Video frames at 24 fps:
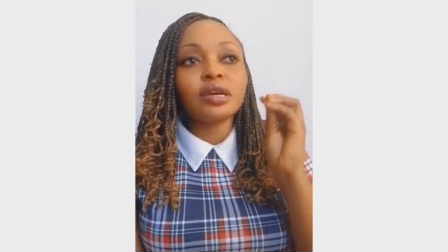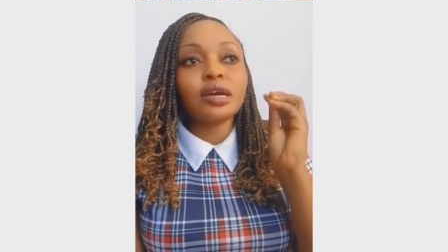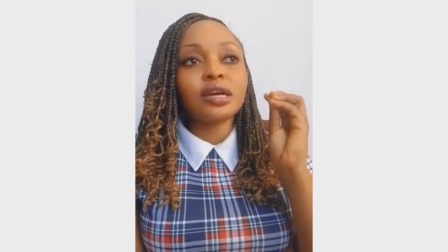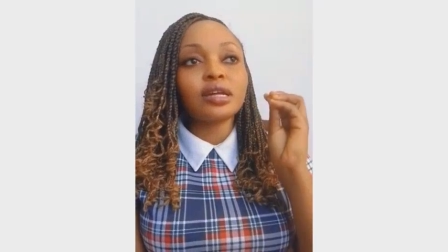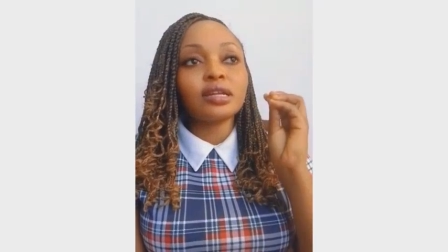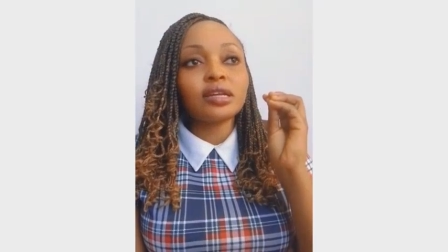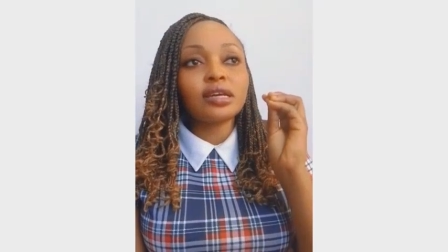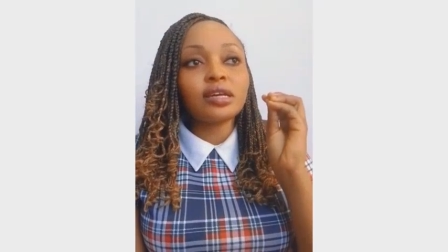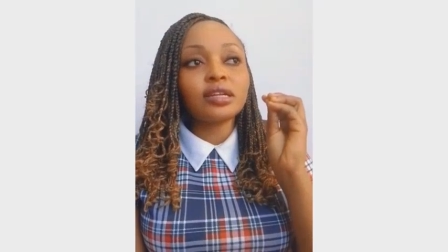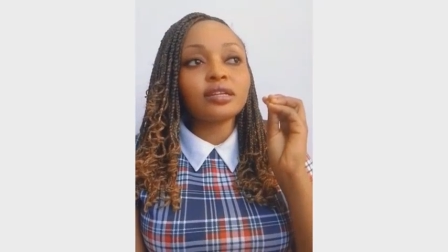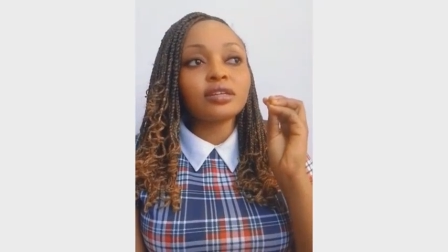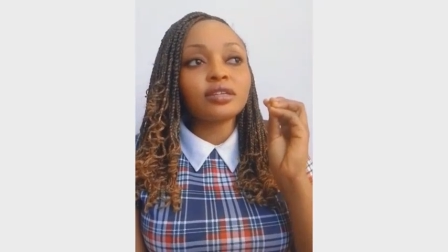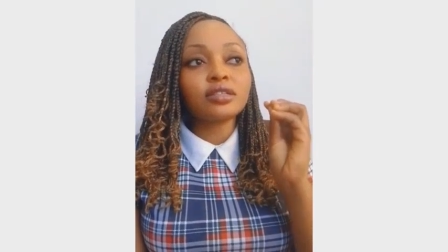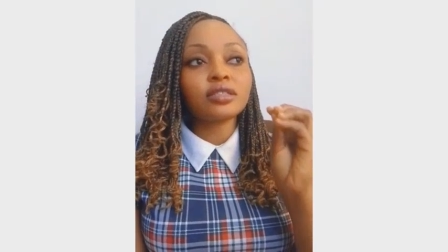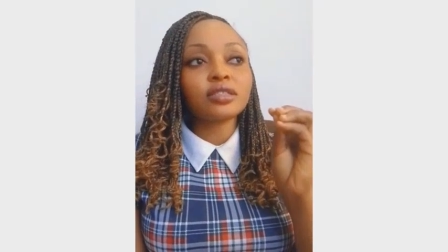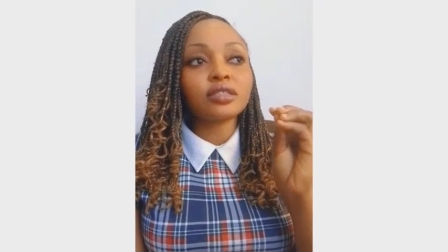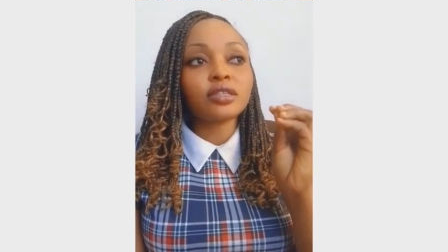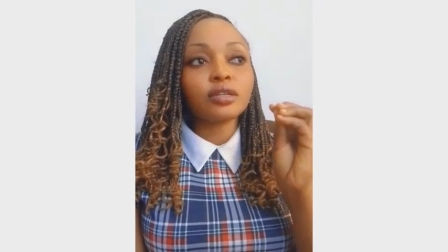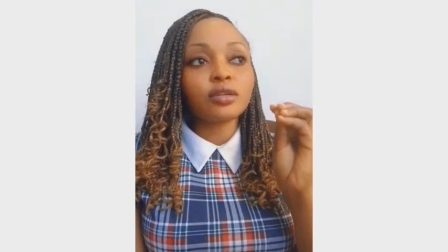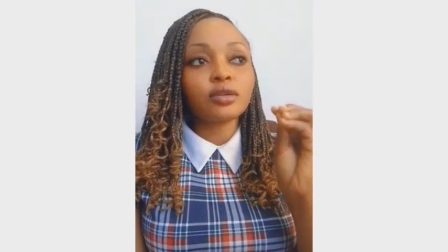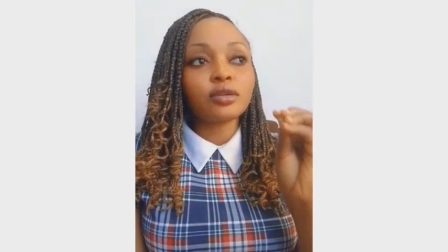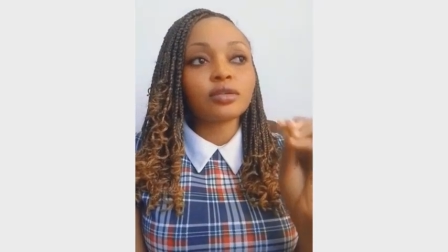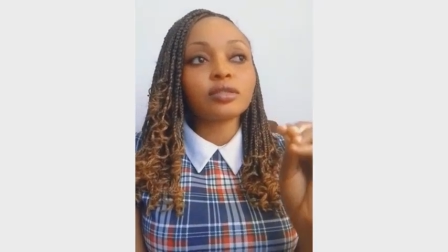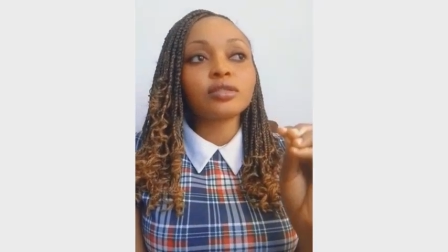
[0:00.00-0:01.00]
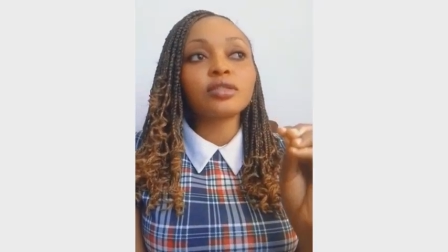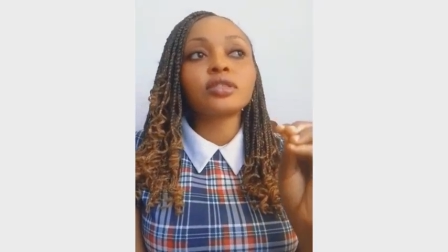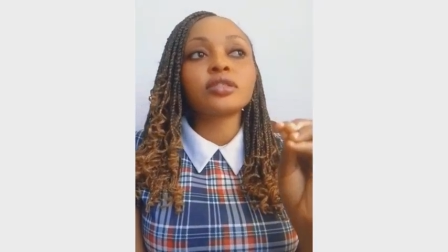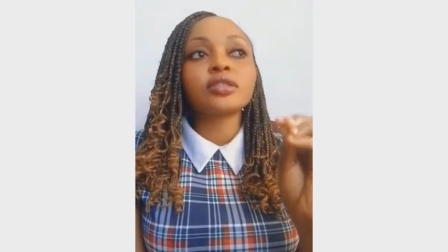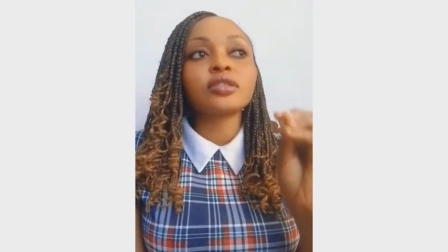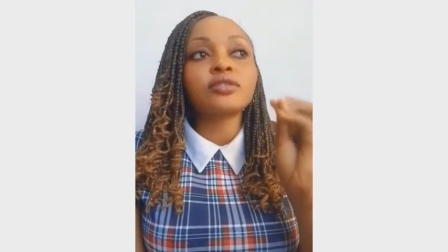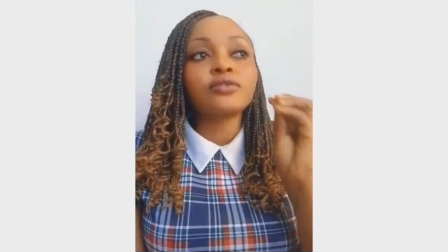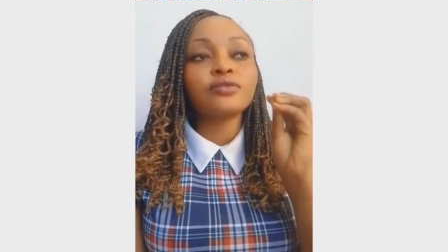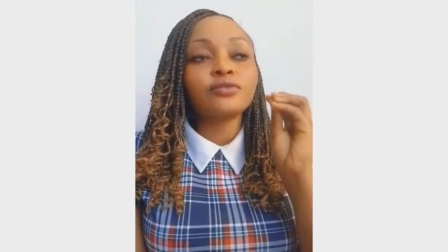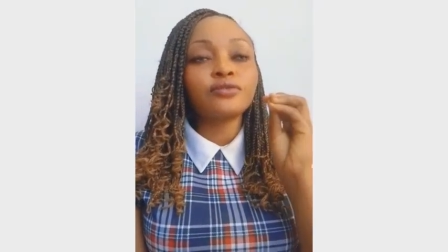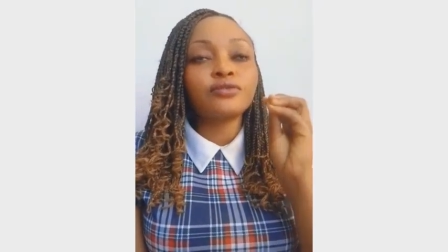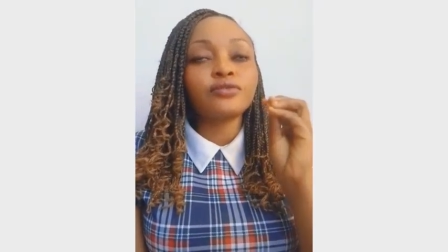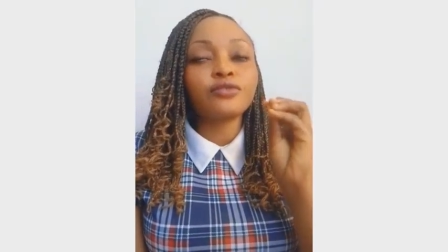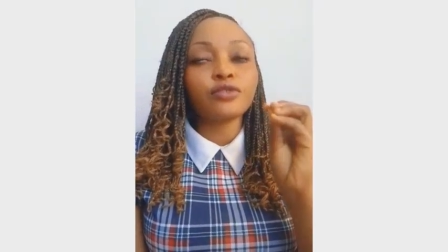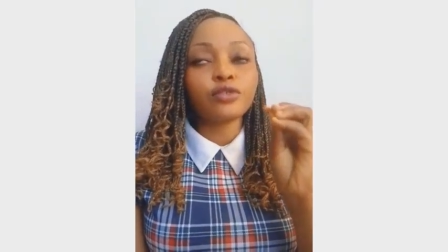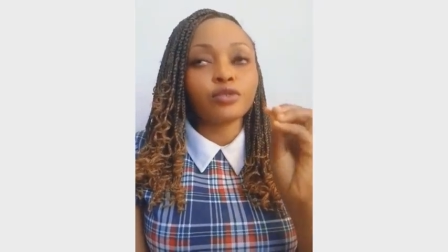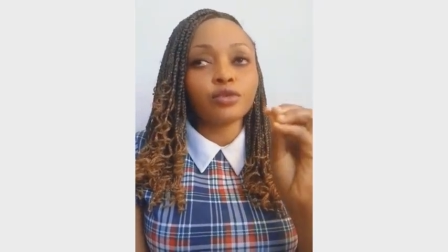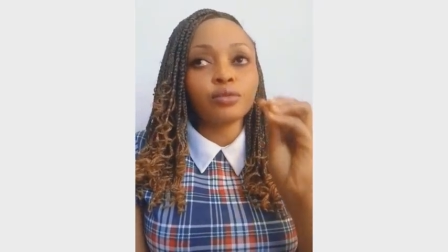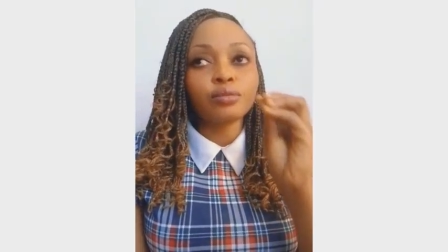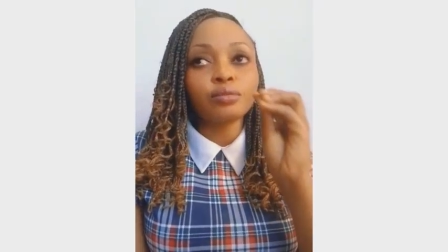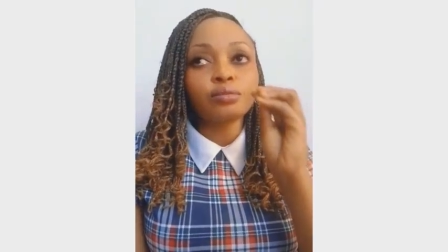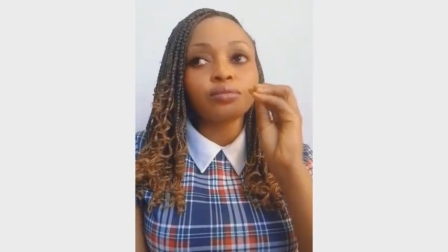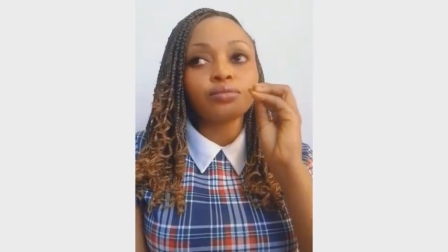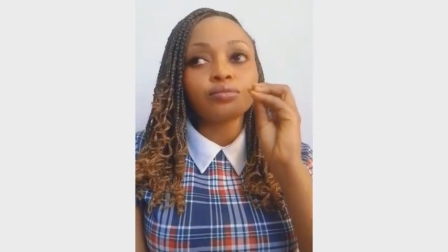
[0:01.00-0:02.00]
and I learned a lot
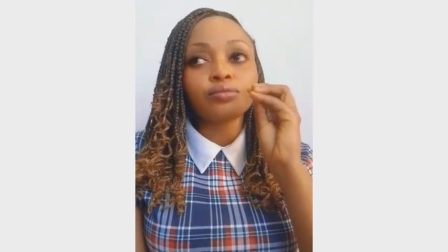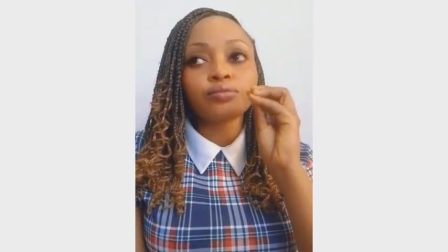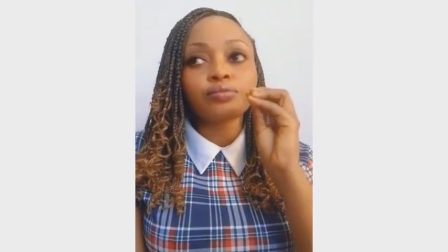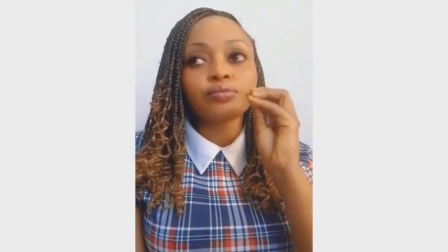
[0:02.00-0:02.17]
from